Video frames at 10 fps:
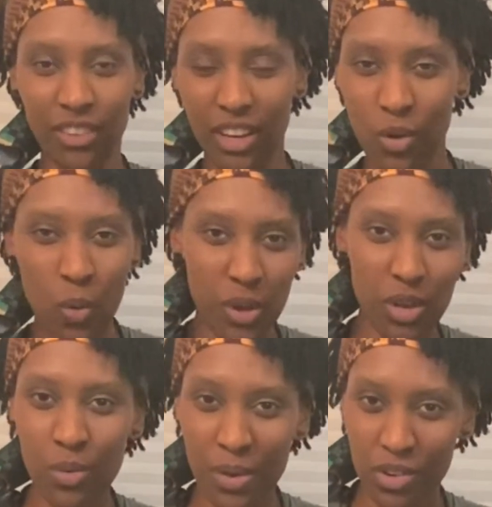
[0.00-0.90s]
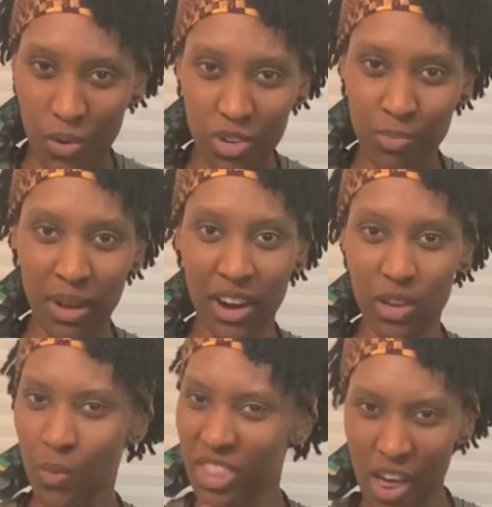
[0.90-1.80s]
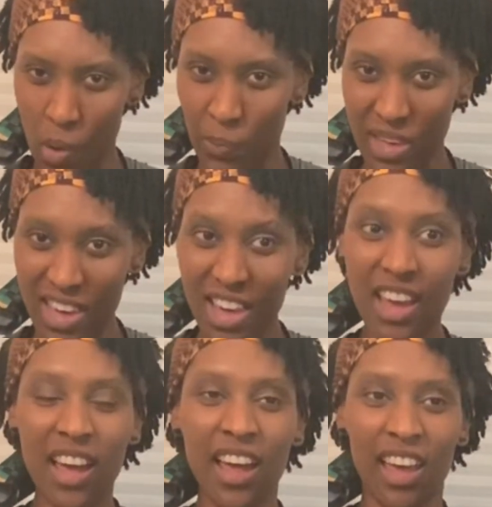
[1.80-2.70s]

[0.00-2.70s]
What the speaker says: Like, who are you endorsed by? Are you with LP?"